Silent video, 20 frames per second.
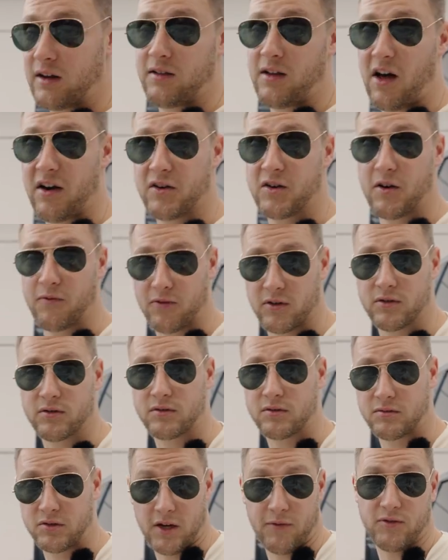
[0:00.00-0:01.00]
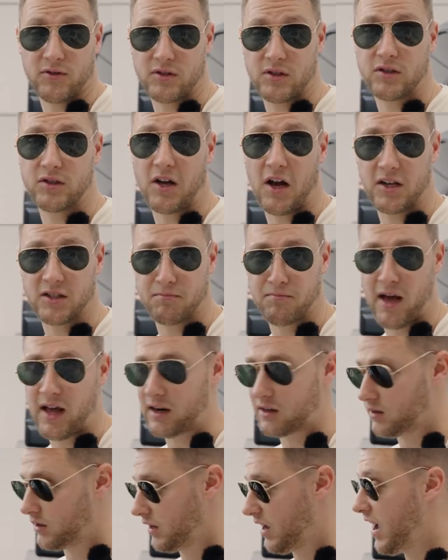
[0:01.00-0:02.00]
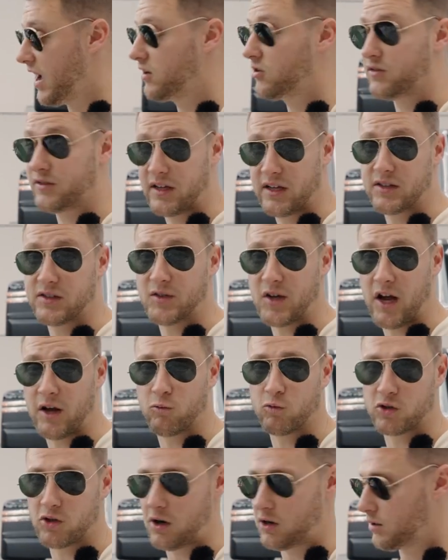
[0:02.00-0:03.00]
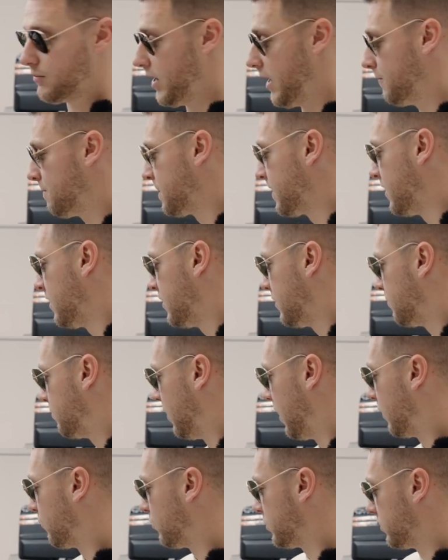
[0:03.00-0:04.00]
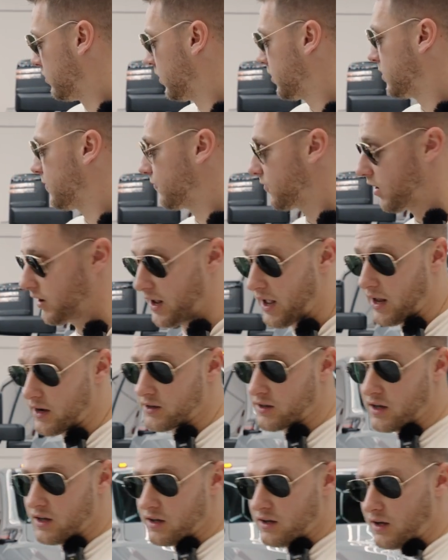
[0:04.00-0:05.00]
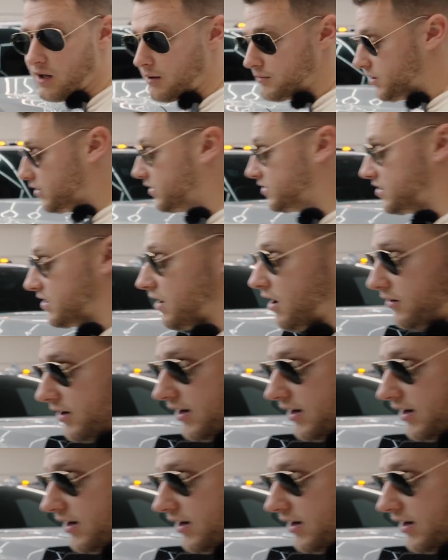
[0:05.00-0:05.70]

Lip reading: lot of differences cosmetically and on the inside we'll talk about. But when you look at the front end, and you can see I'll